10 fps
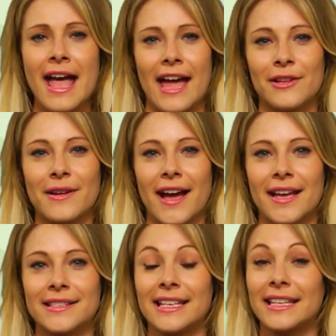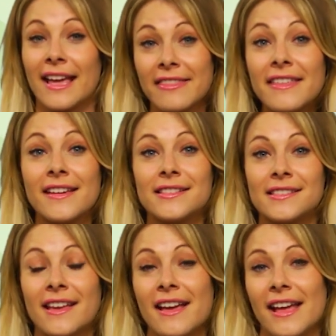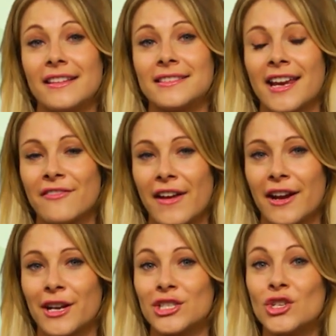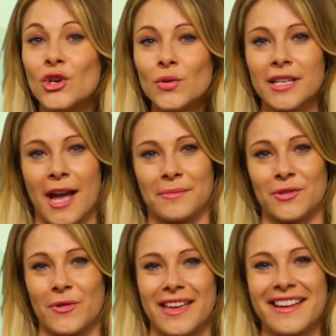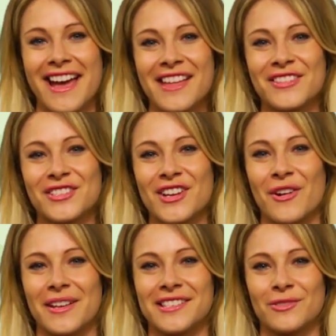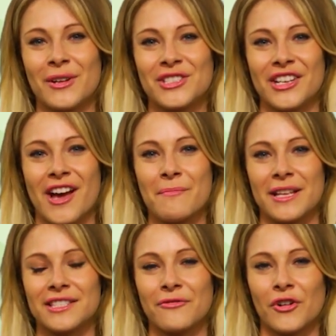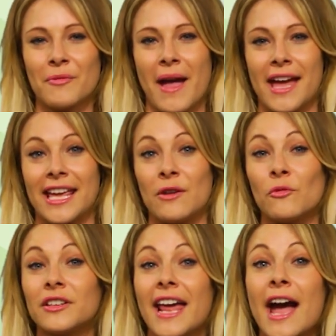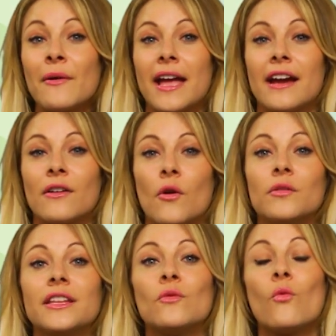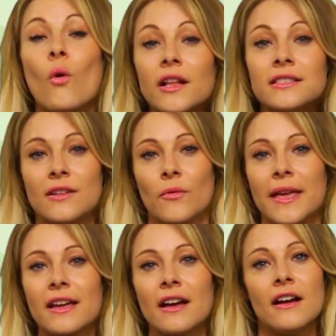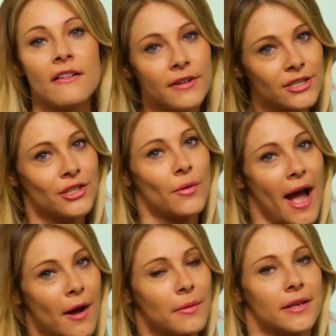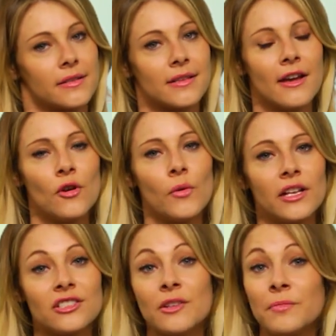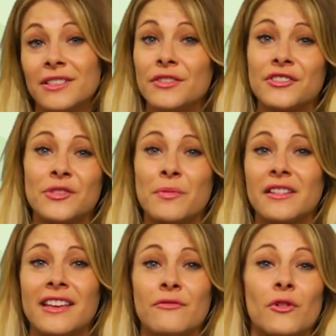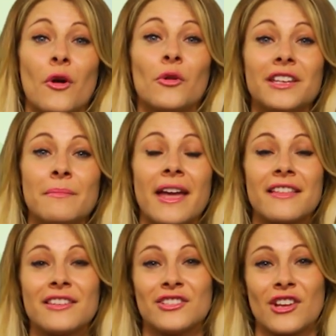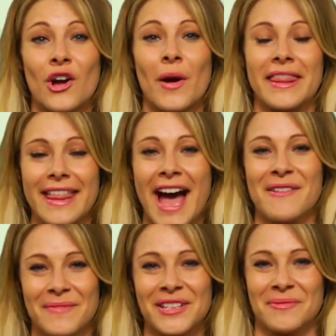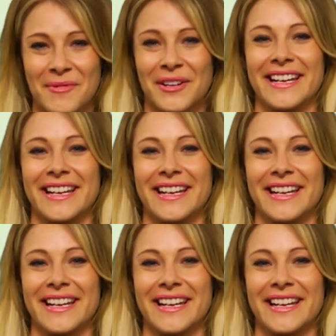And you guys, get this, instead of airing 2 times a week, the show is switching up its format and will now air only once a week for 2 hours, which the producers believe will only make the show that much more